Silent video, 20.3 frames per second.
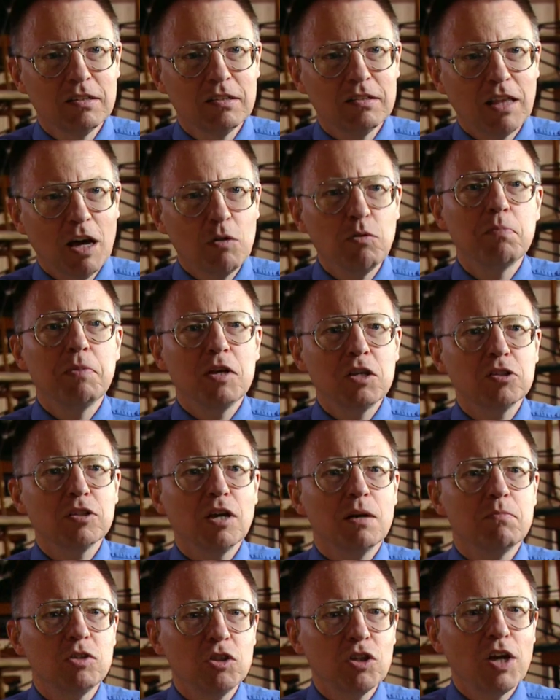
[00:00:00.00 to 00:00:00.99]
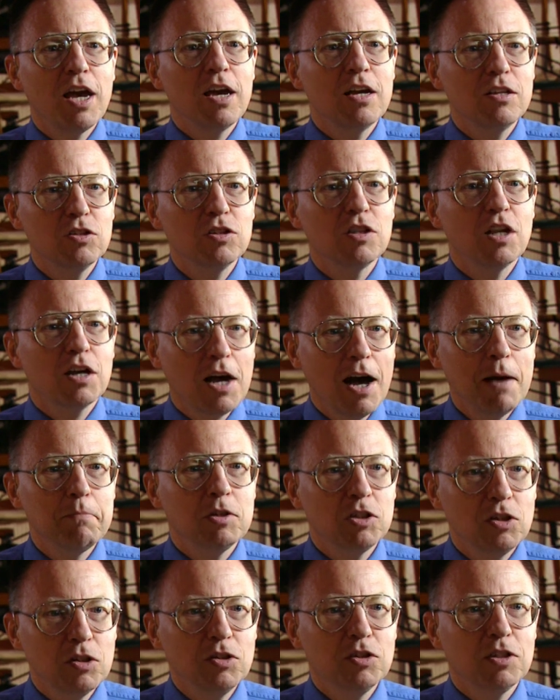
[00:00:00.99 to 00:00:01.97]
there will be some change in the
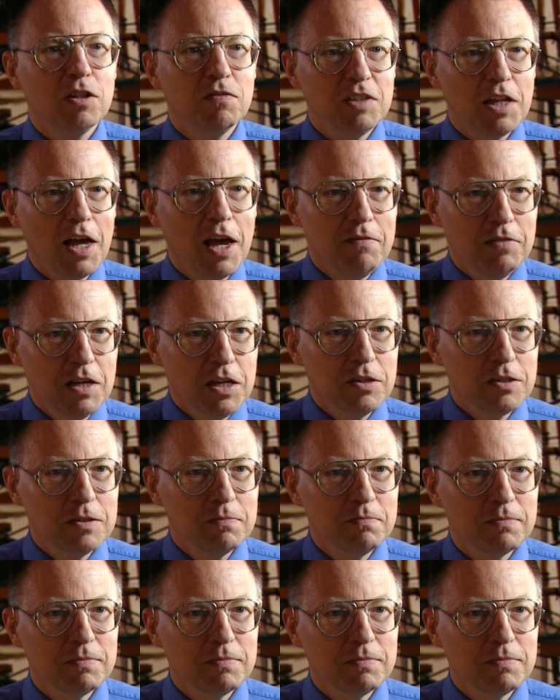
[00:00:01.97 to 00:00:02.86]
composition of navies.